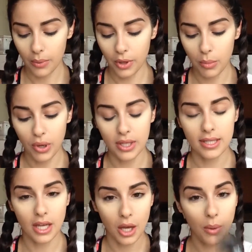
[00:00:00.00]
I'm going to
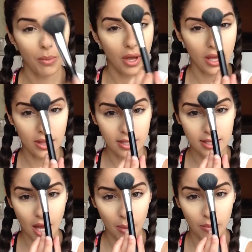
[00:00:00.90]
put some at
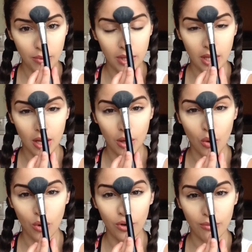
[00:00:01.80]
the top,
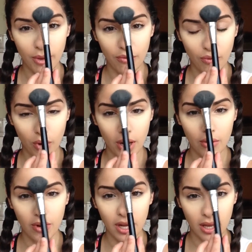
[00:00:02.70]
the corner of my
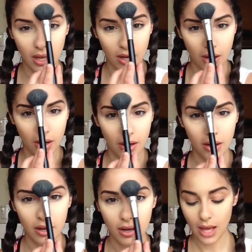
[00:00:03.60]
forehead right here,
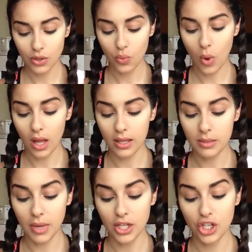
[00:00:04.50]
as
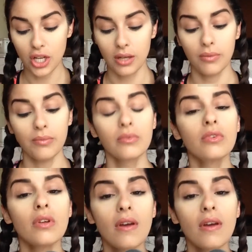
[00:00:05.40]
well as my chin.